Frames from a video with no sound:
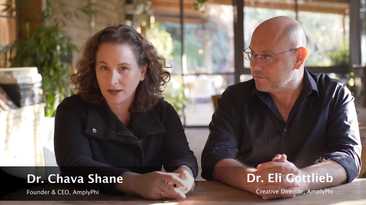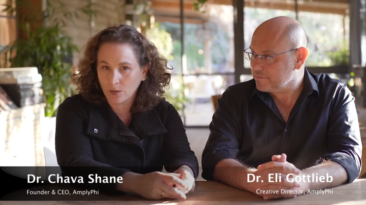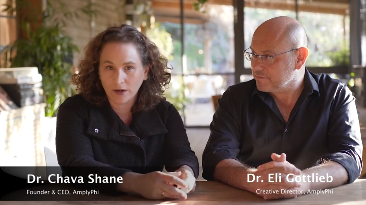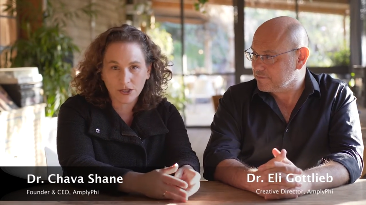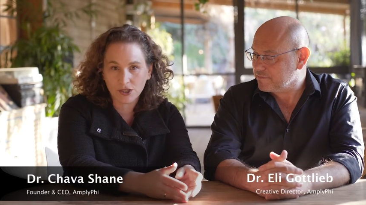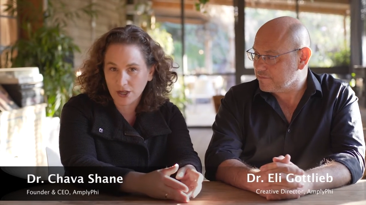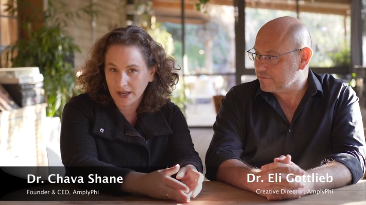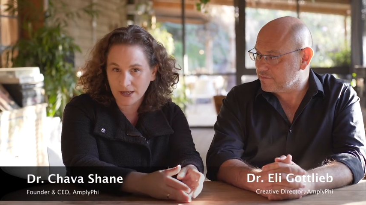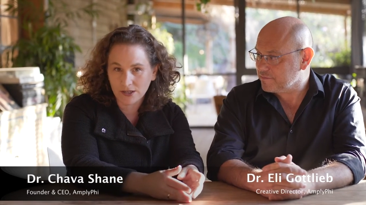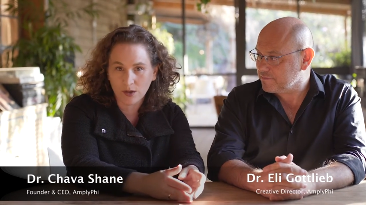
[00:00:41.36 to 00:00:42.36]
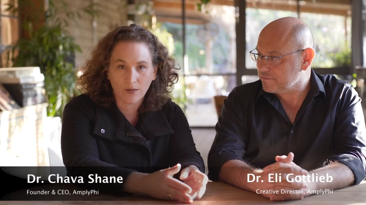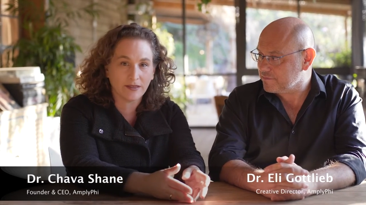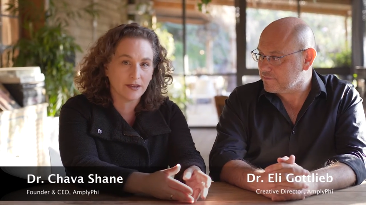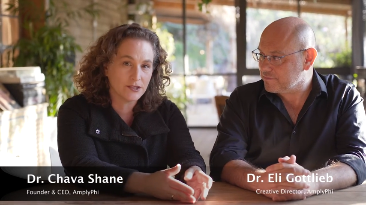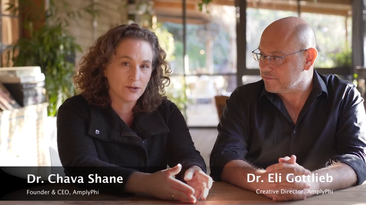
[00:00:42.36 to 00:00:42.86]
Speaker 1: going to want to change the way
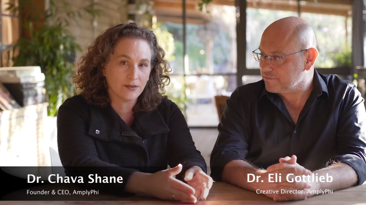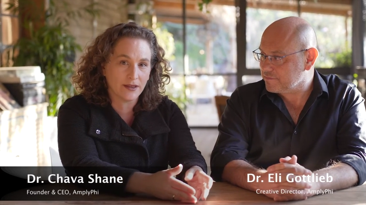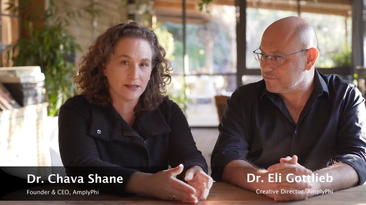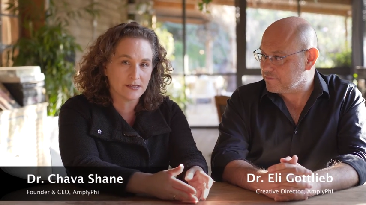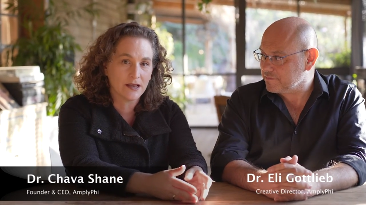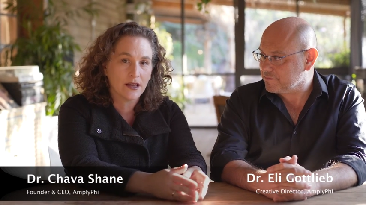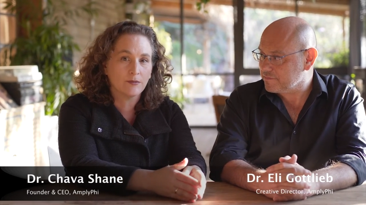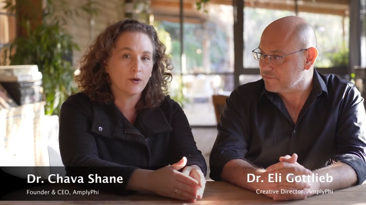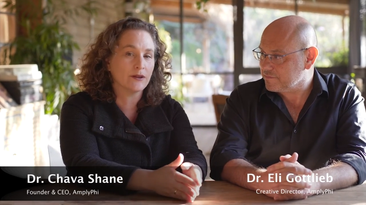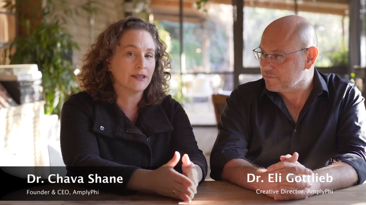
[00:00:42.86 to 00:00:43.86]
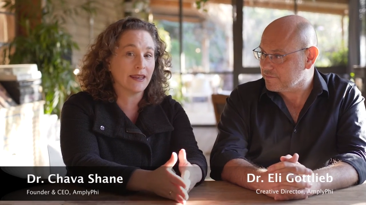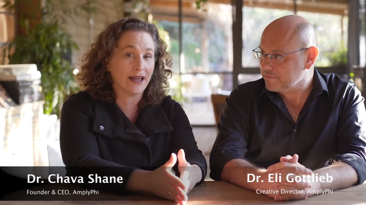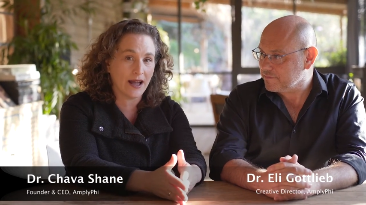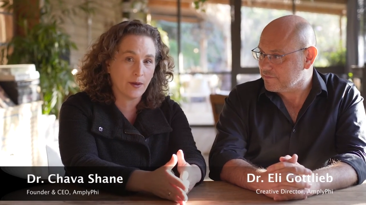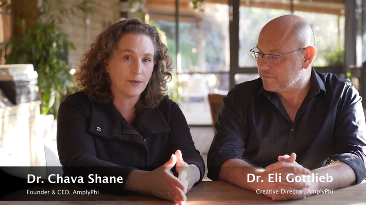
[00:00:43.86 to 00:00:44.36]
they do things. But when that
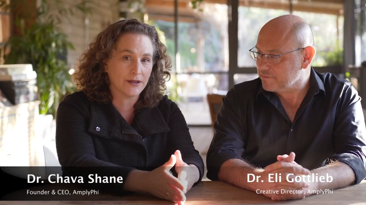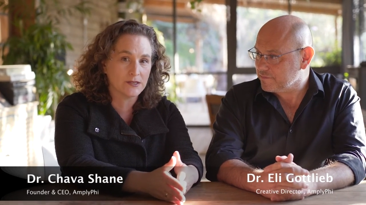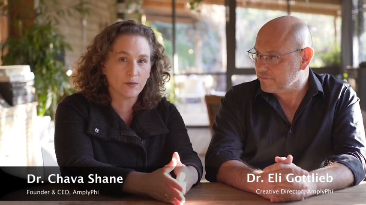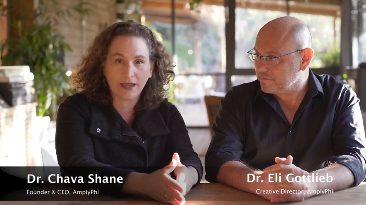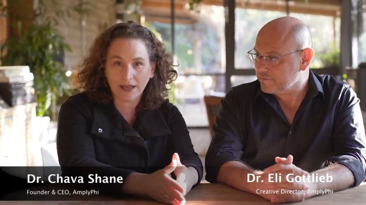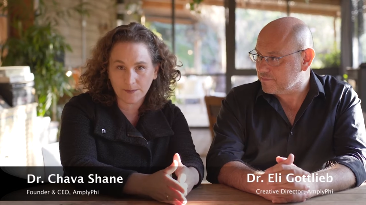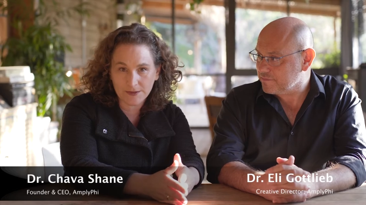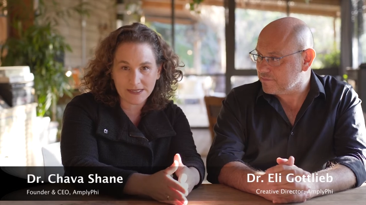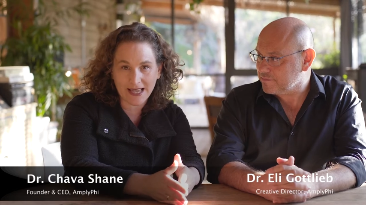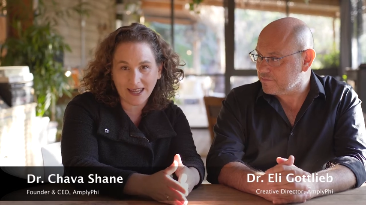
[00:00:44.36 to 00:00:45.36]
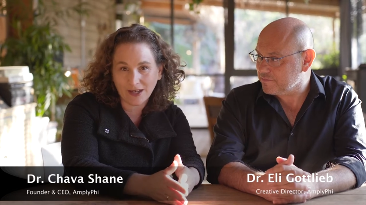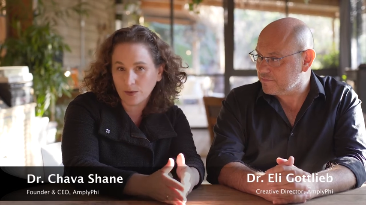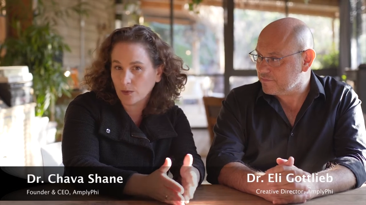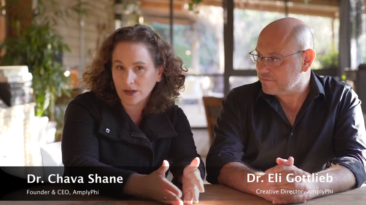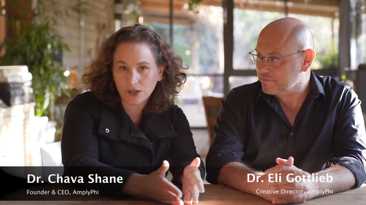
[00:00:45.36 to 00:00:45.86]
happens, we get upset and
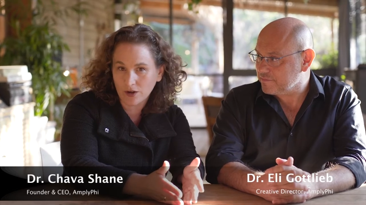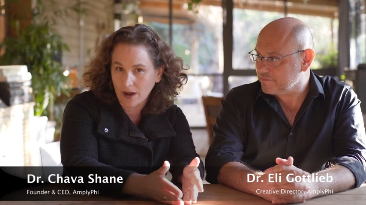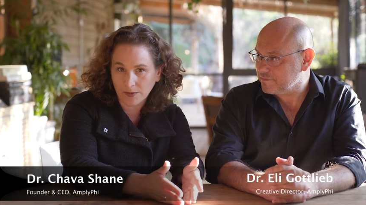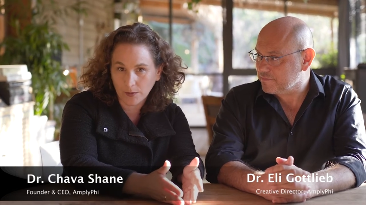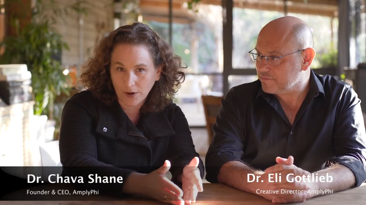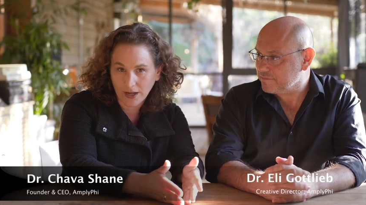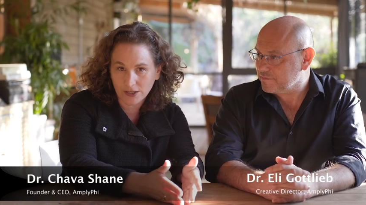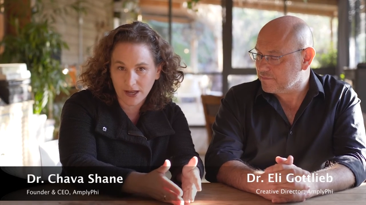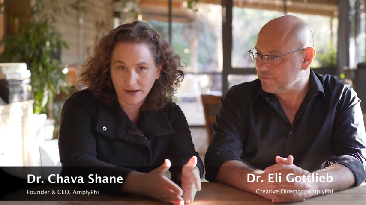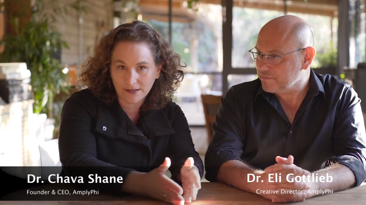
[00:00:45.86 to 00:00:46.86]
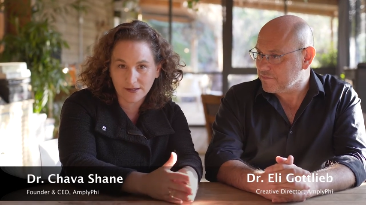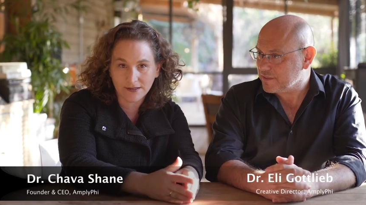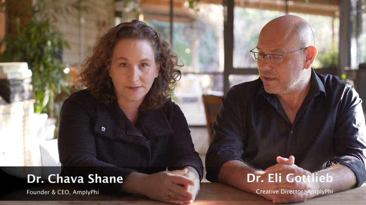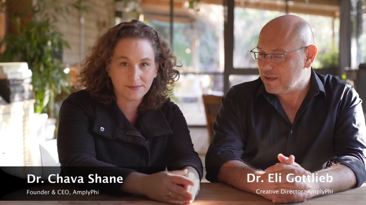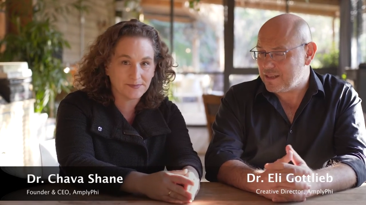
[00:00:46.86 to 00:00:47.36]
we want to drop the project.
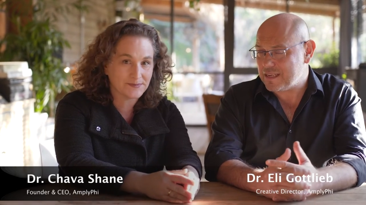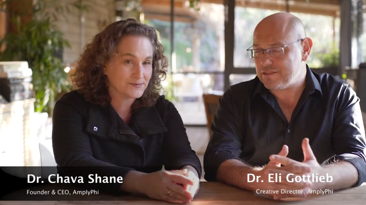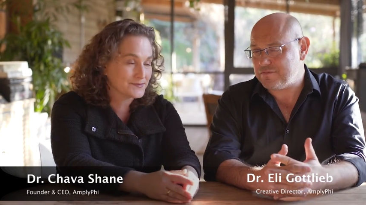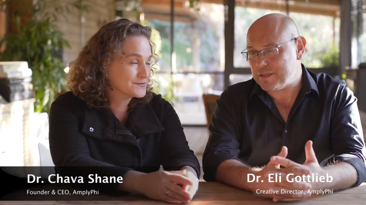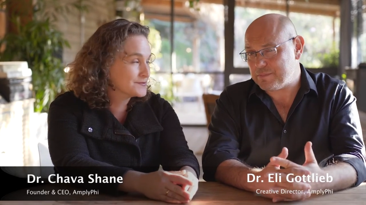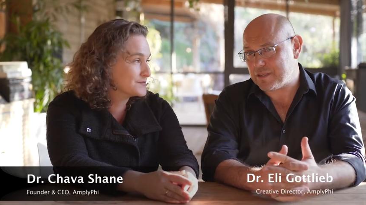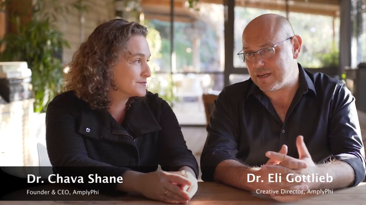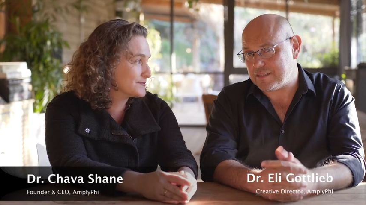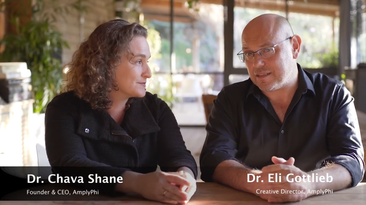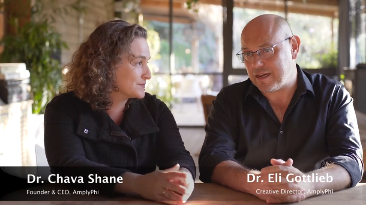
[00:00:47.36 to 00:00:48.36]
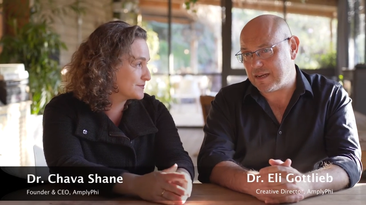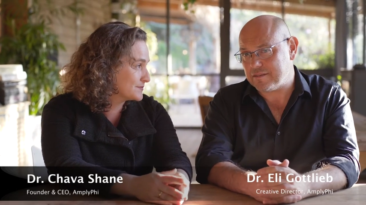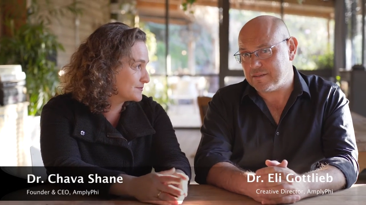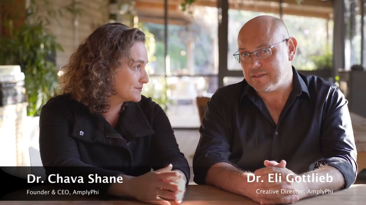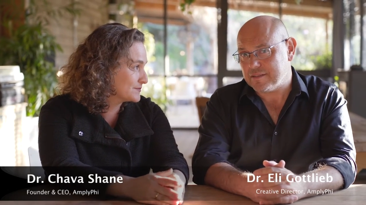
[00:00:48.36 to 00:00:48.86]
Speaker 2: There's a flip side to that.
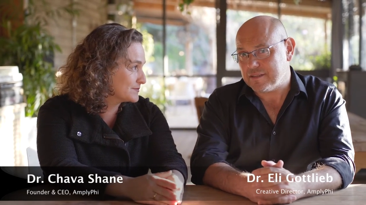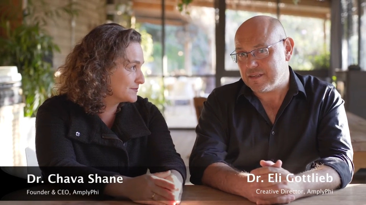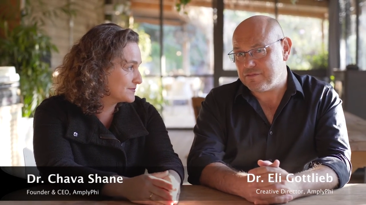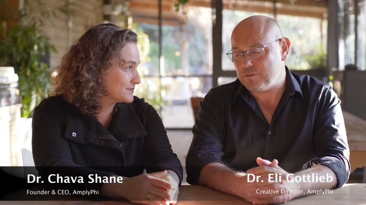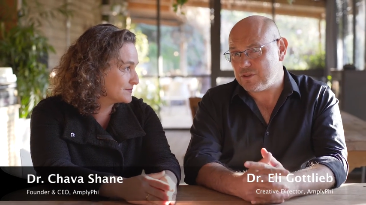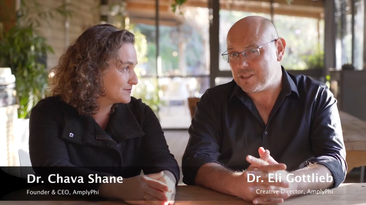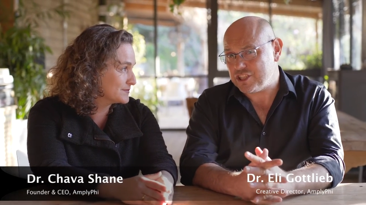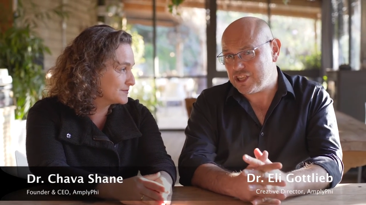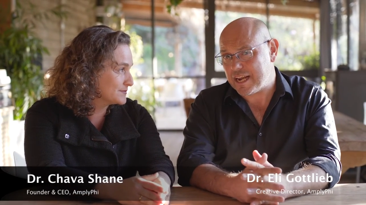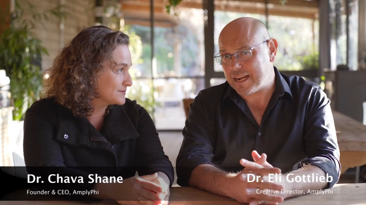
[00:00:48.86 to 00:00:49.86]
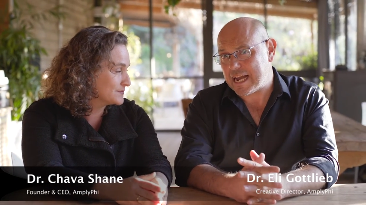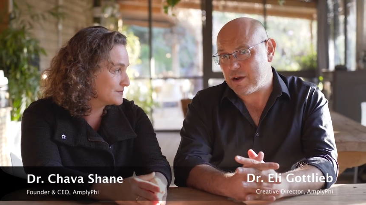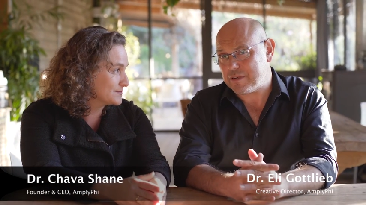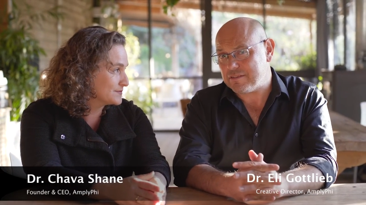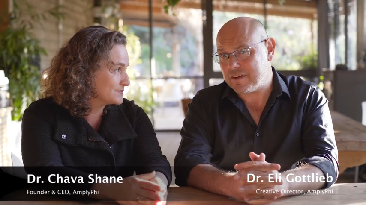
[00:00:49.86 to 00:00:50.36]
If you want to check
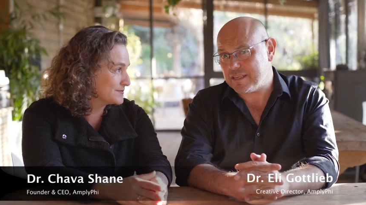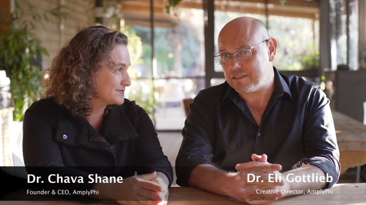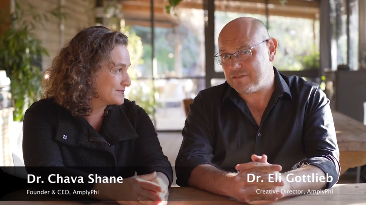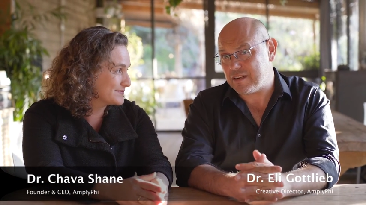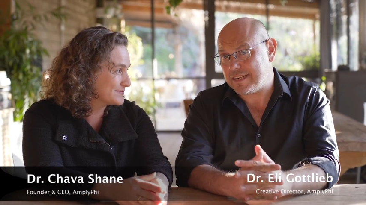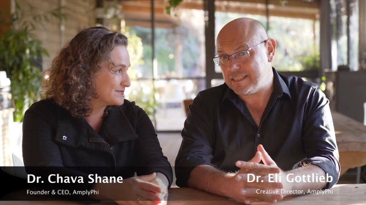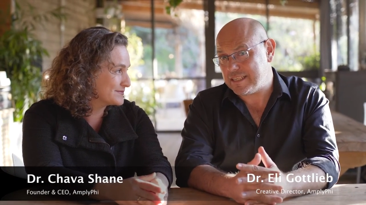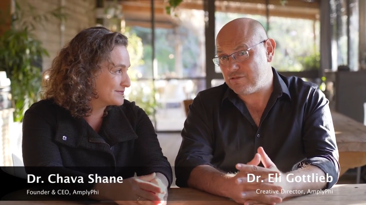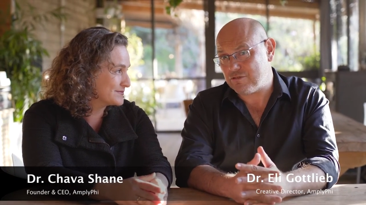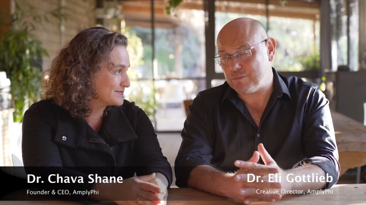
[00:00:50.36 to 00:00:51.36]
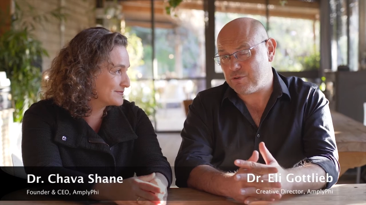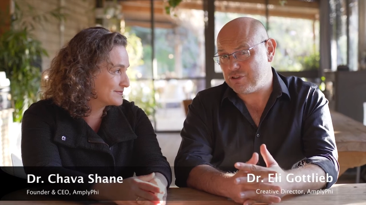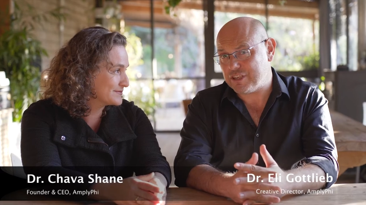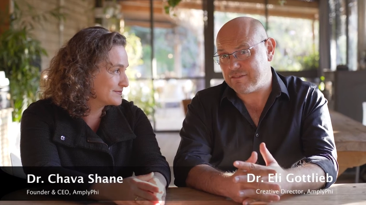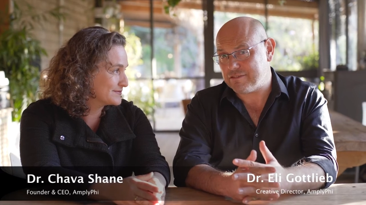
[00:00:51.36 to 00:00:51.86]
how innovative an idea or a
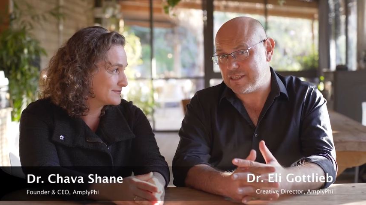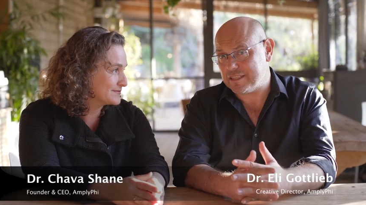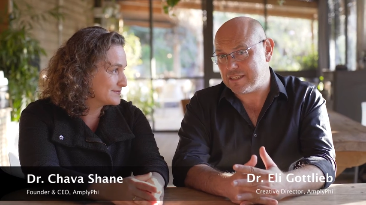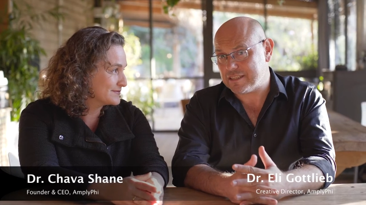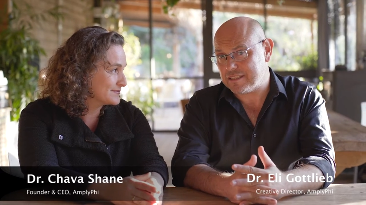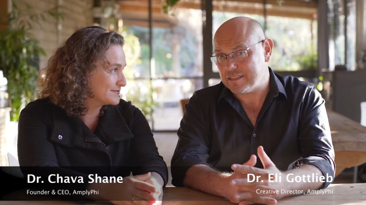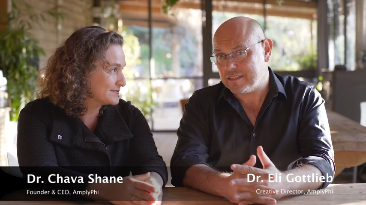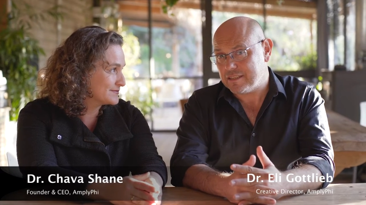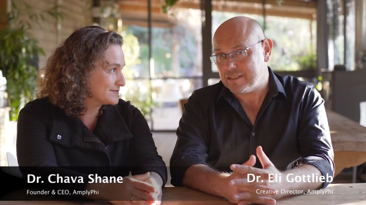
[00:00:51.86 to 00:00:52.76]
project really is,